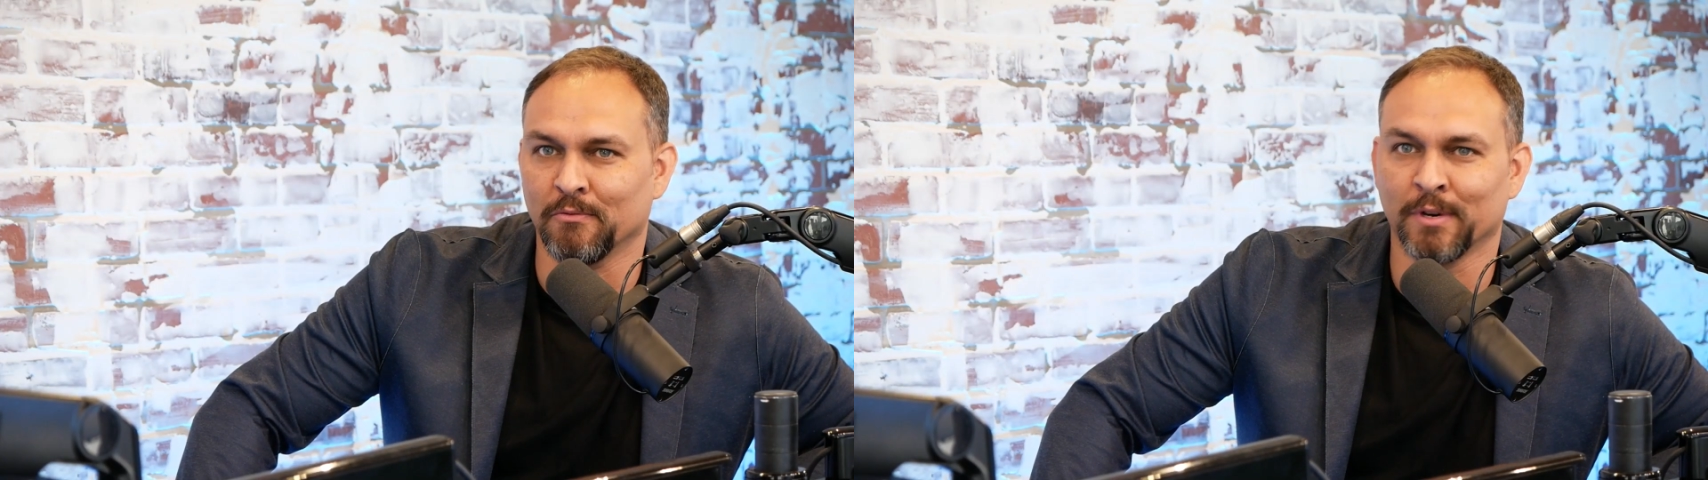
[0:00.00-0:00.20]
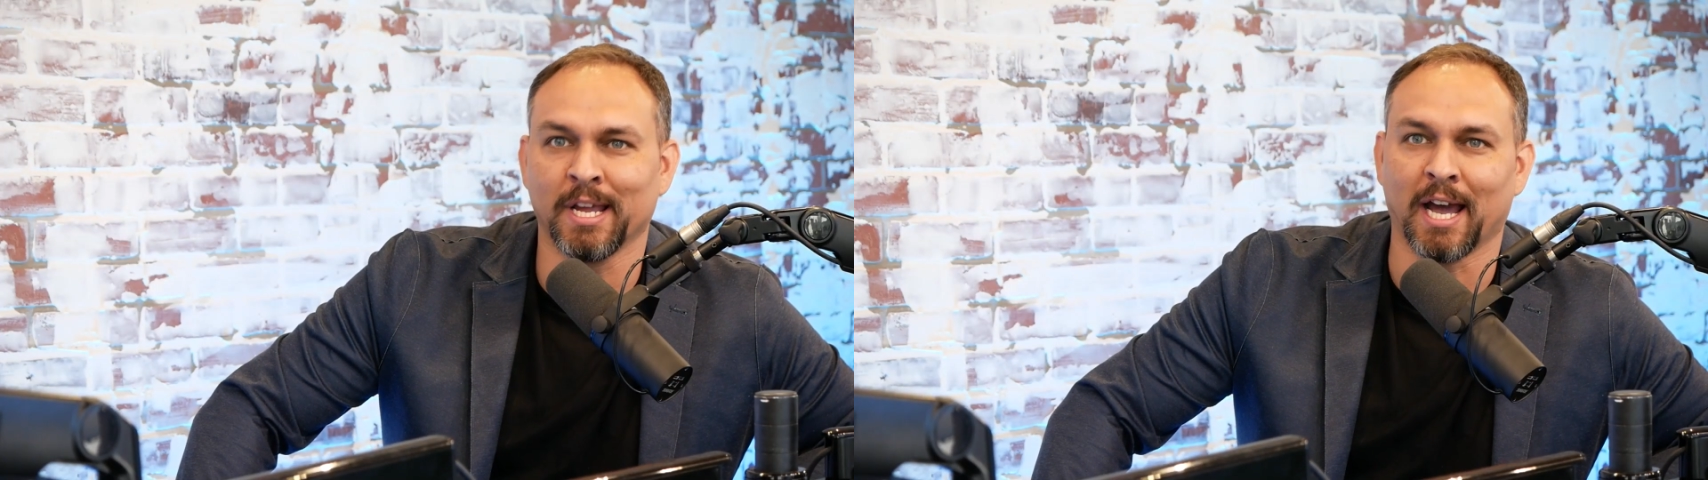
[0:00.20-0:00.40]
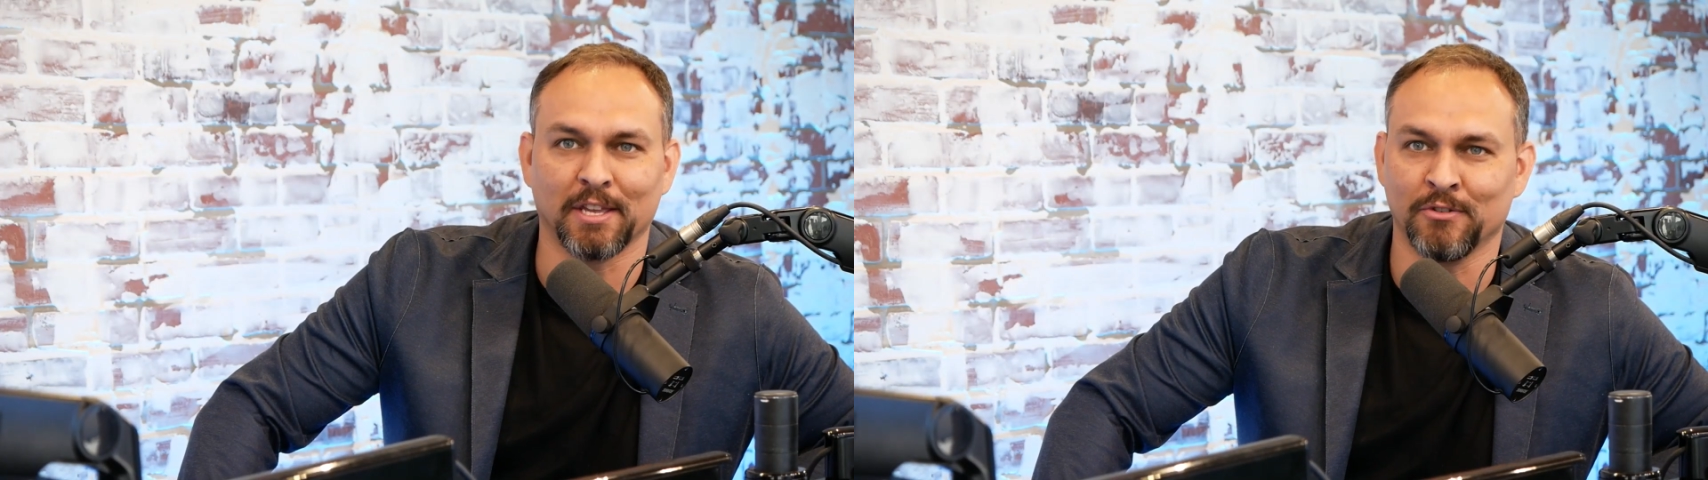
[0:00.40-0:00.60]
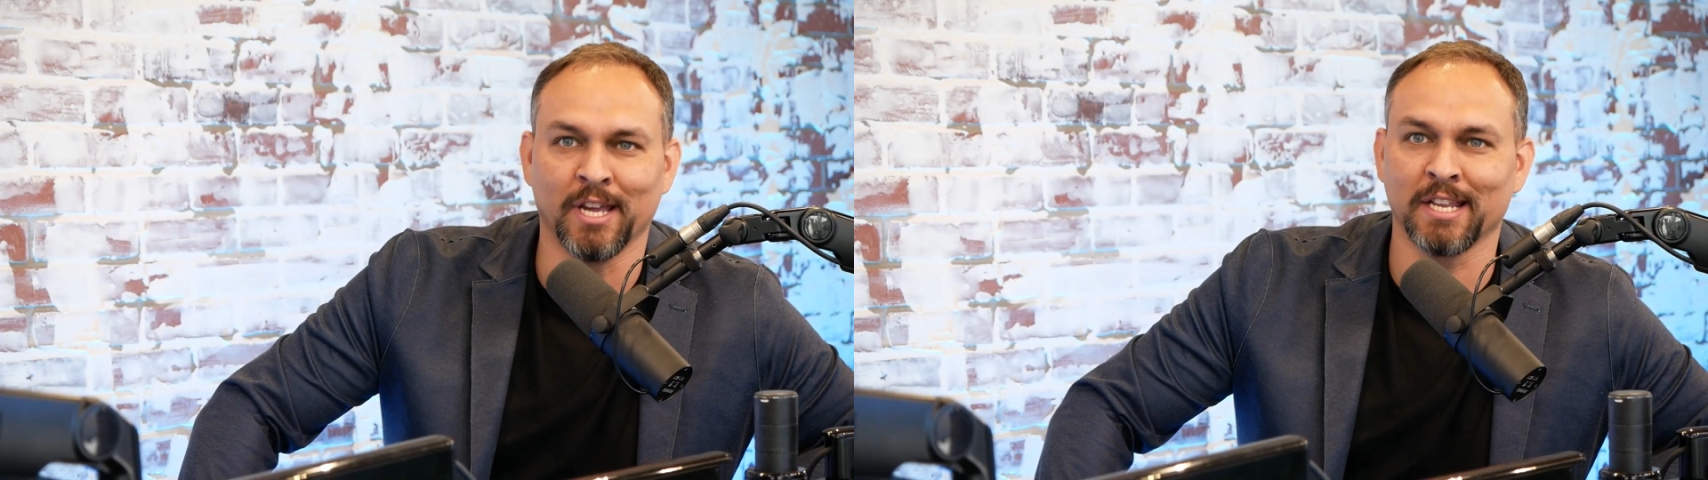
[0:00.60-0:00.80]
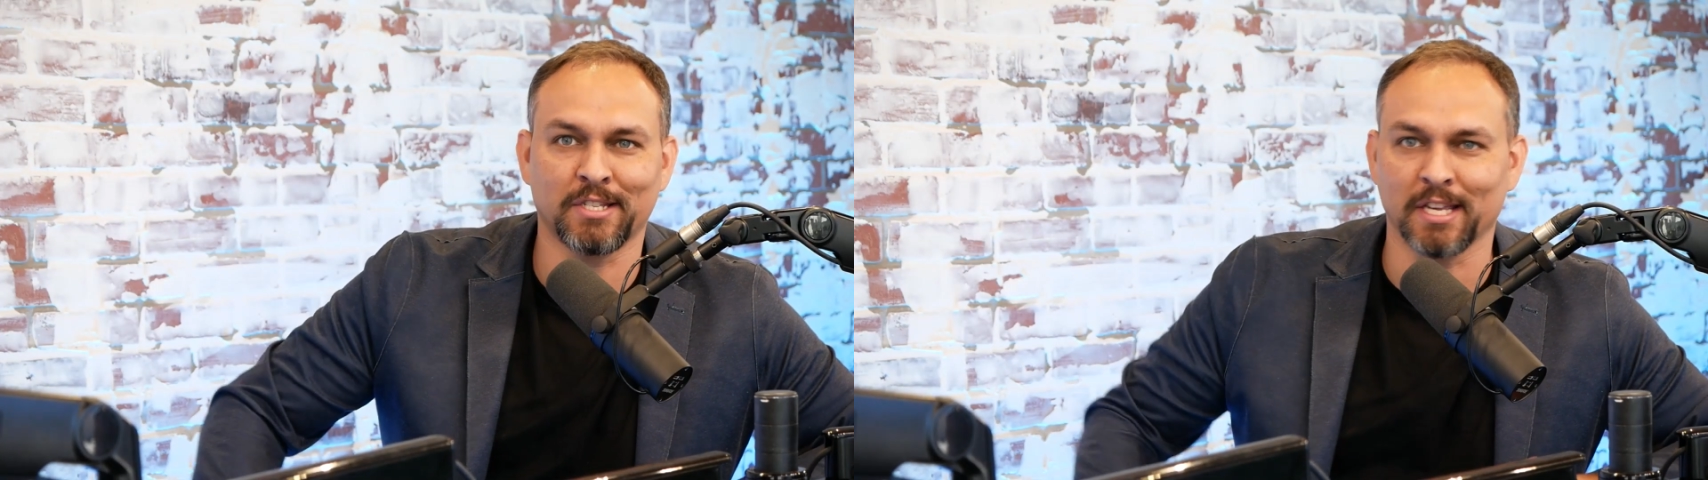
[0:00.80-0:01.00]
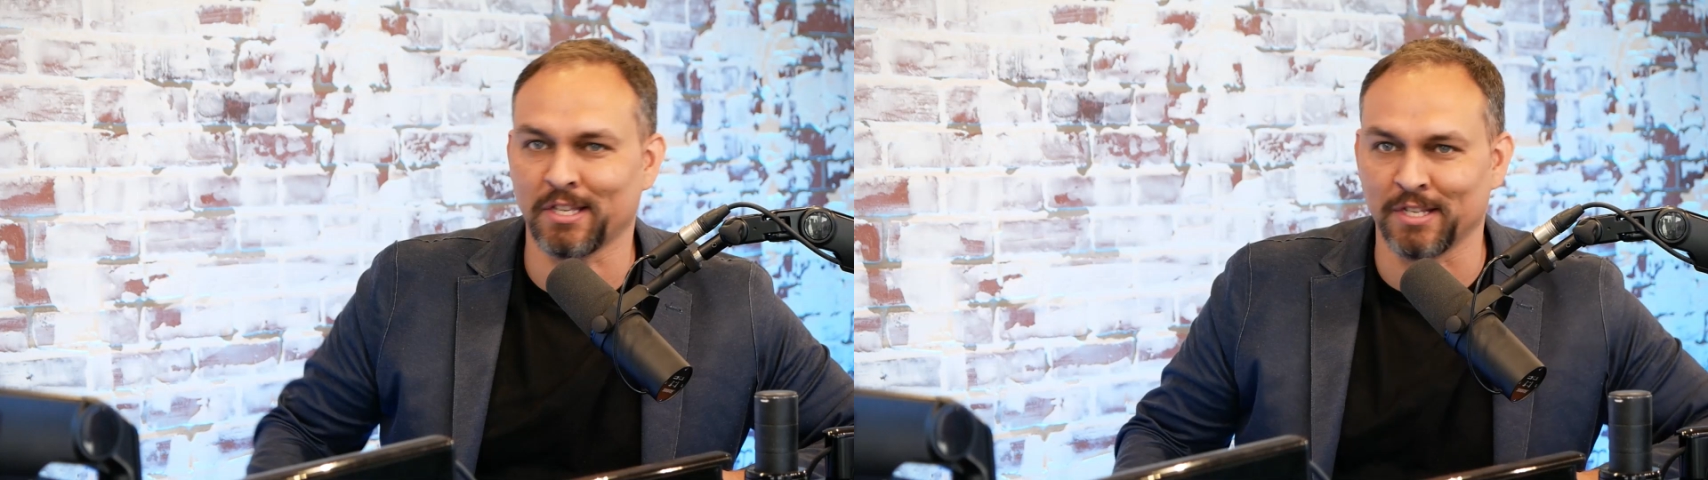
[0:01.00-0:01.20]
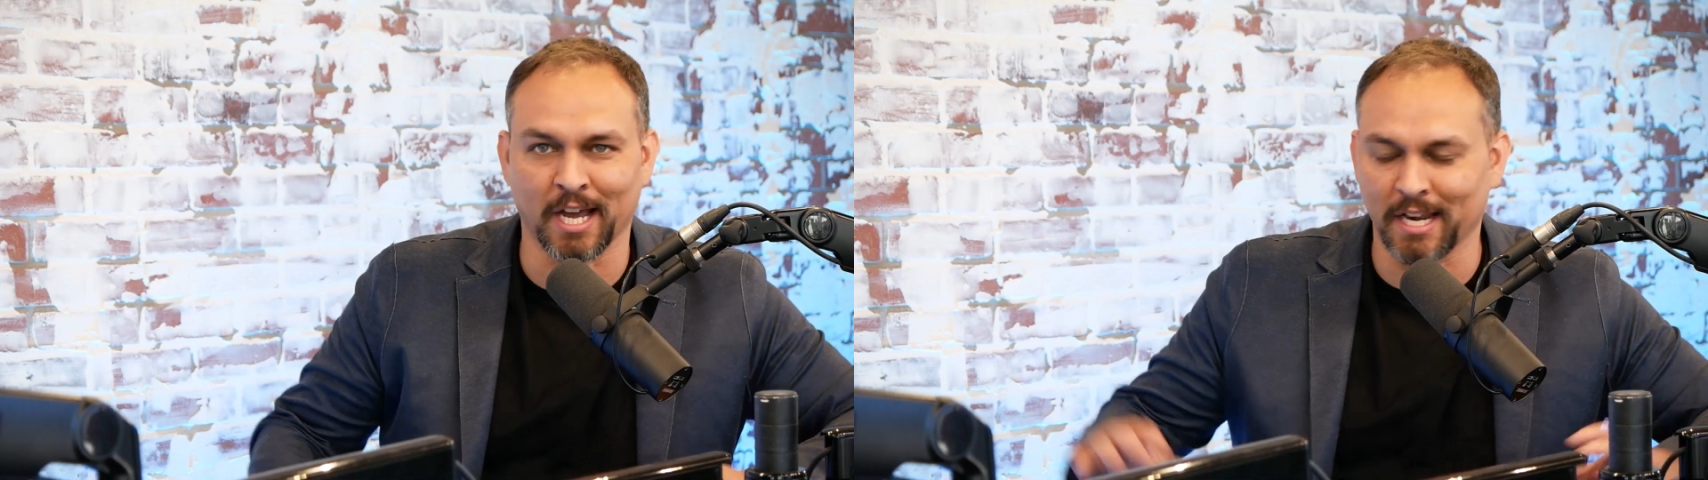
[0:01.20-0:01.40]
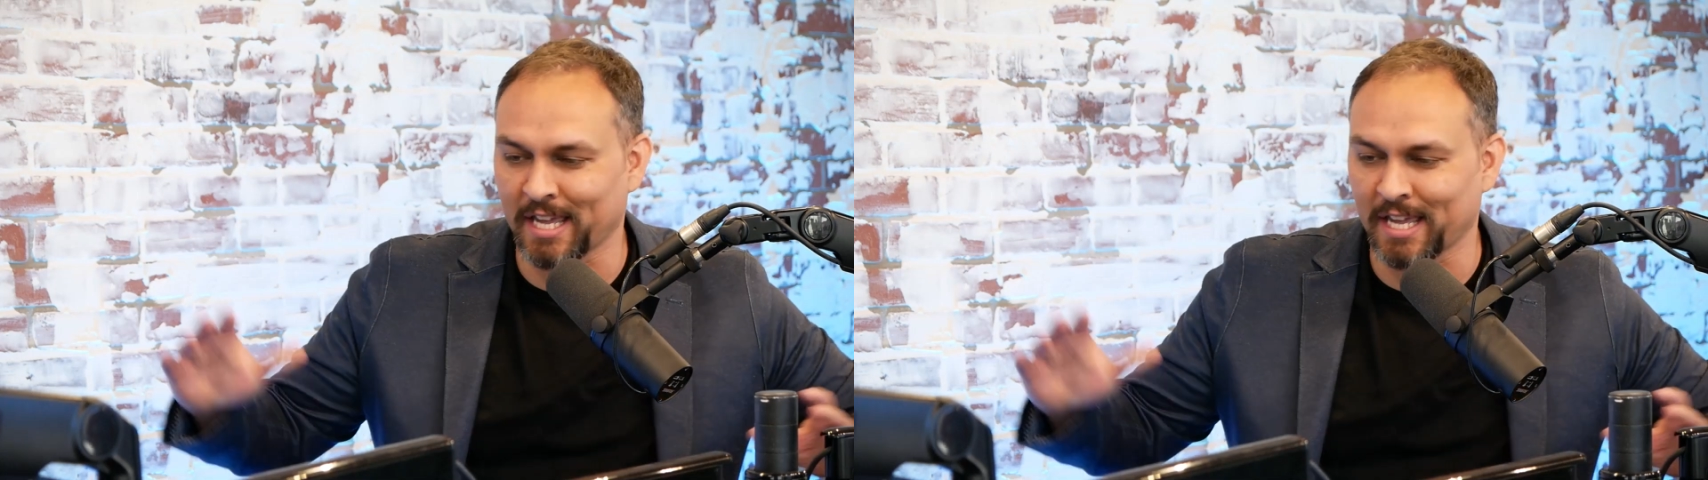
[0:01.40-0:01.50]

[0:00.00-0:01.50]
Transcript: We're not. United States is not a